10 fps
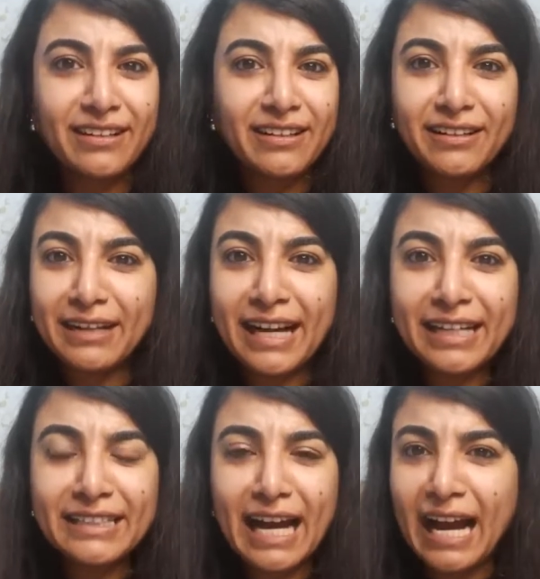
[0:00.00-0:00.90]

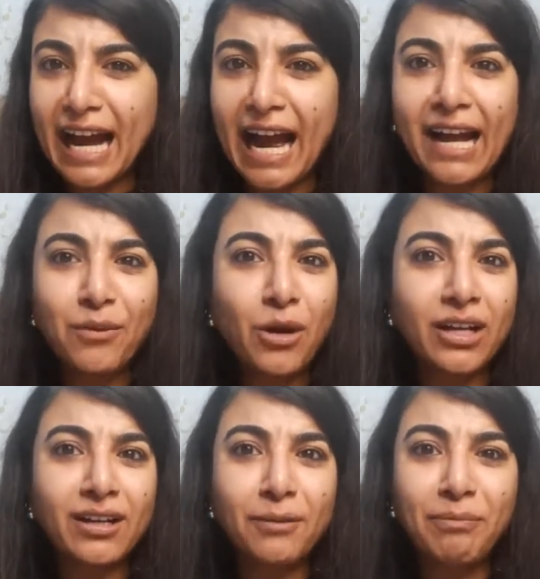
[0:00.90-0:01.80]
Right? I want
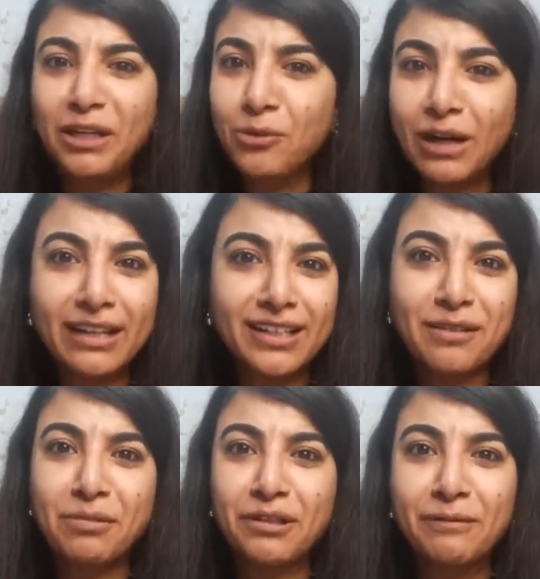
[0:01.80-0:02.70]
to be
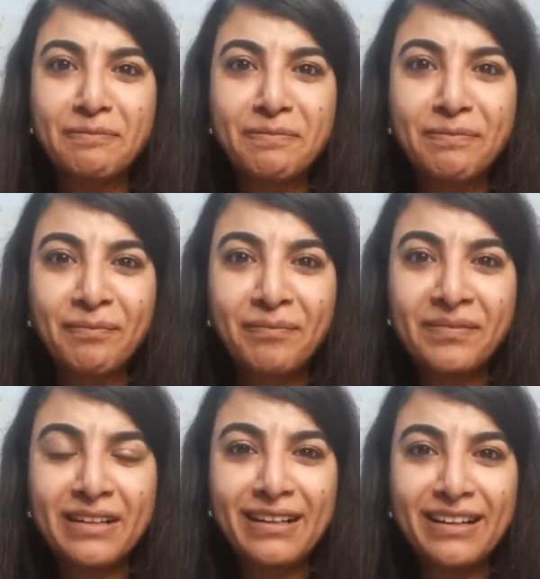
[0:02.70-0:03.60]
vulnerable.
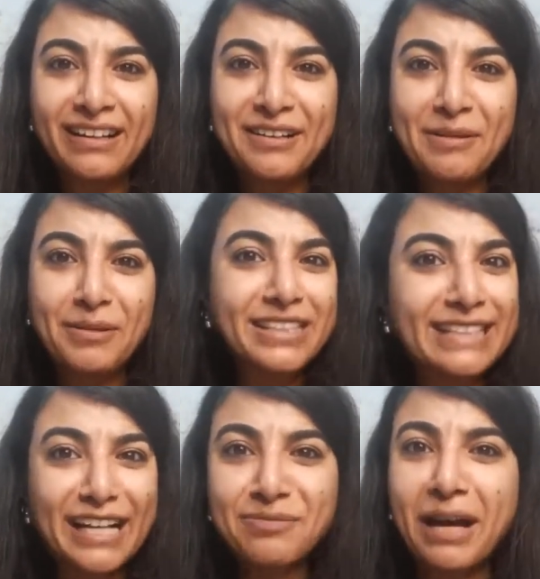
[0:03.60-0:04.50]
Because
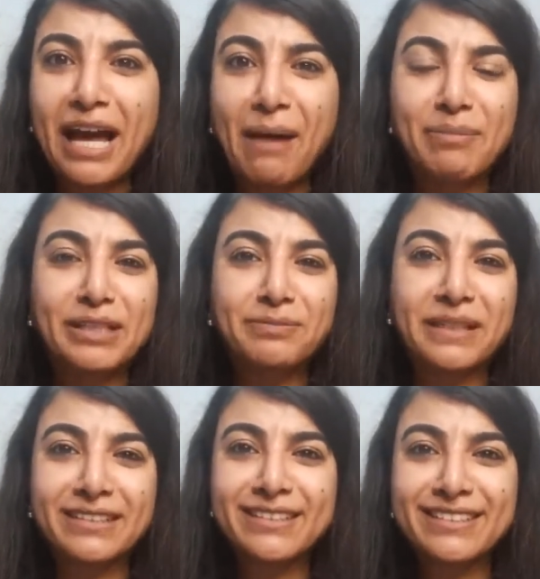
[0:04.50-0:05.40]
that's my happy
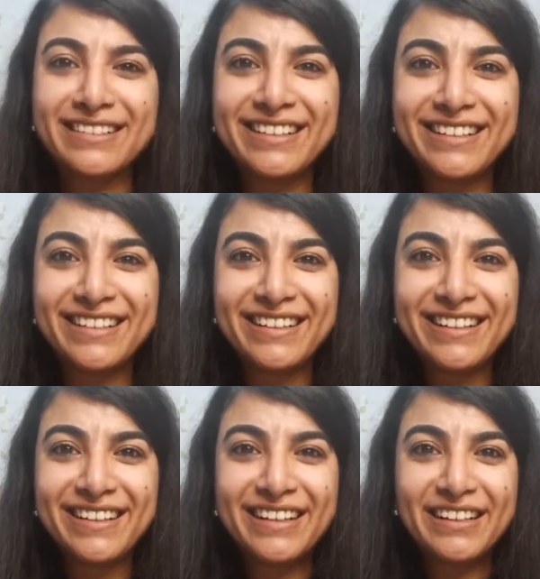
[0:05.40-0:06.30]
space.
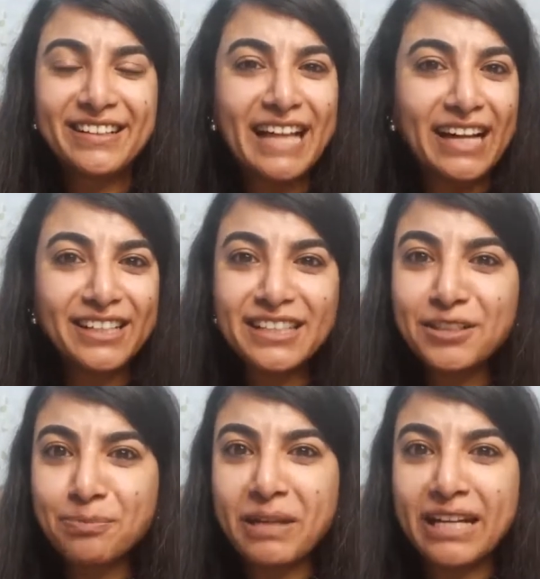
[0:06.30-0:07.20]
That is a
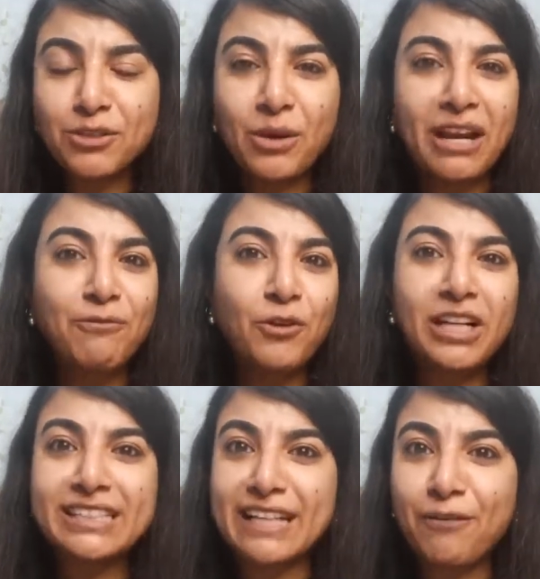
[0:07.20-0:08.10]
space where I'm
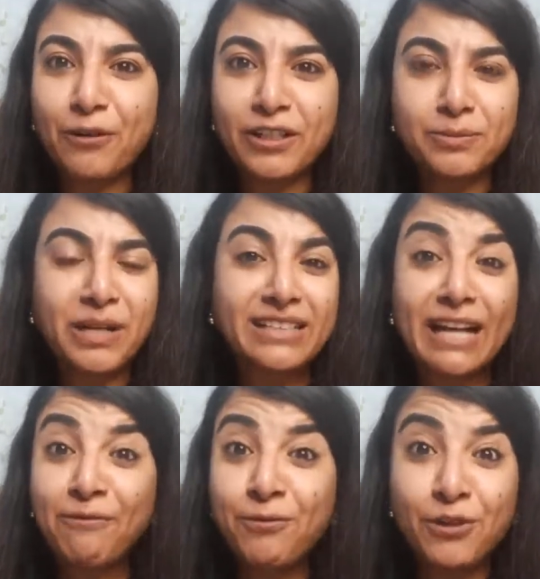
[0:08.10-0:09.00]
fully self-expressed.
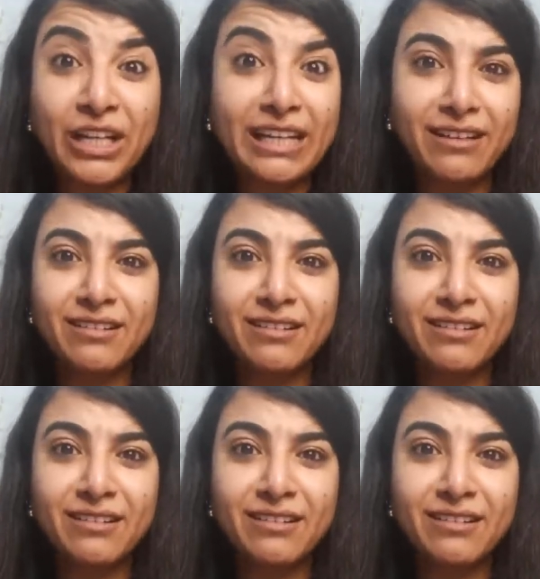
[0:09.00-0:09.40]
I'm free.